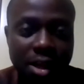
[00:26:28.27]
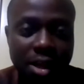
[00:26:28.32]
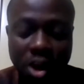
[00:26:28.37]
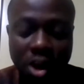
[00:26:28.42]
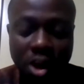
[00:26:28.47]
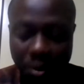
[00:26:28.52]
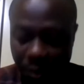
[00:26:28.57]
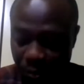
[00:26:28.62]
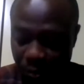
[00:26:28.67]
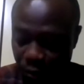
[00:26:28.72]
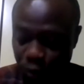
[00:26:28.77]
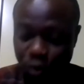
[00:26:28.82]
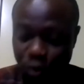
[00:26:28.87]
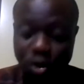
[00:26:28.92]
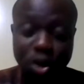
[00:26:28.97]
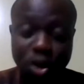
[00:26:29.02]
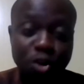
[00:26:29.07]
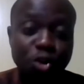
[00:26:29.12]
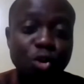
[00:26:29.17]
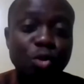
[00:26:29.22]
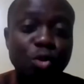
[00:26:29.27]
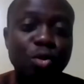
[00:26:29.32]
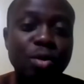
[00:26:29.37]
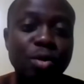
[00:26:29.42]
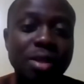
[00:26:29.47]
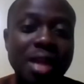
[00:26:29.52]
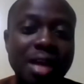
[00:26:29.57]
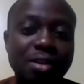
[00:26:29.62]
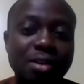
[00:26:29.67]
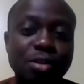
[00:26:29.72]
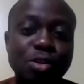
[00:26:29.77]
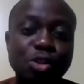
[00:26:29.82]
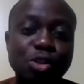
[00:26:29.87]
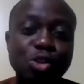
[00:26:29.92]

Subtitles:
A lot of people do not know that